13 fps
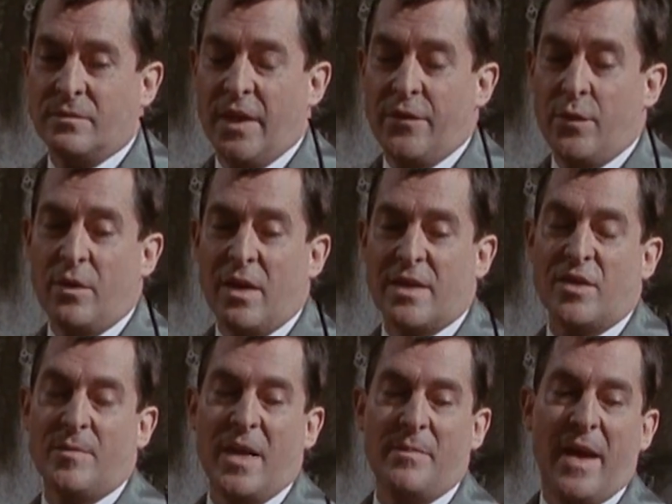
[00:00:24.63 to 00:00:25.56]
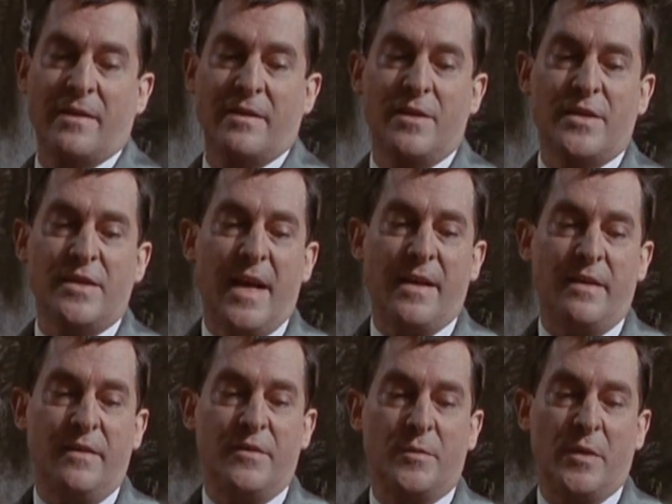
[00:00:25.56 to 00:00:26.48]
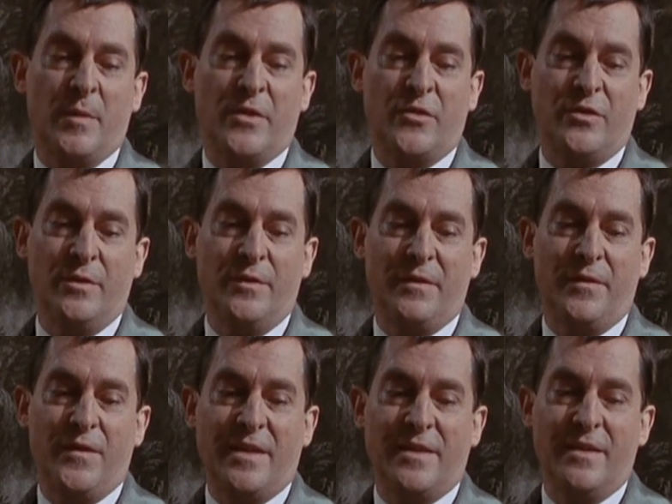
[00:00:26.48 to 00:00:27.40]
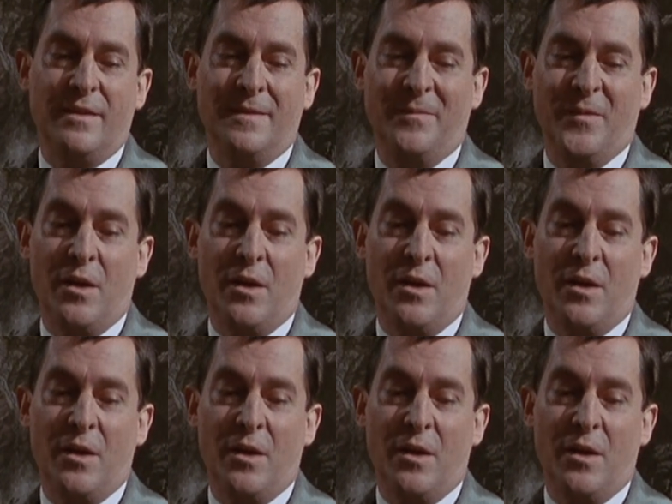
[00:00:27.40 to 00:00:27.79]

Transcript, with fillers: If you cast your mind back to those narratives with which you've inflicted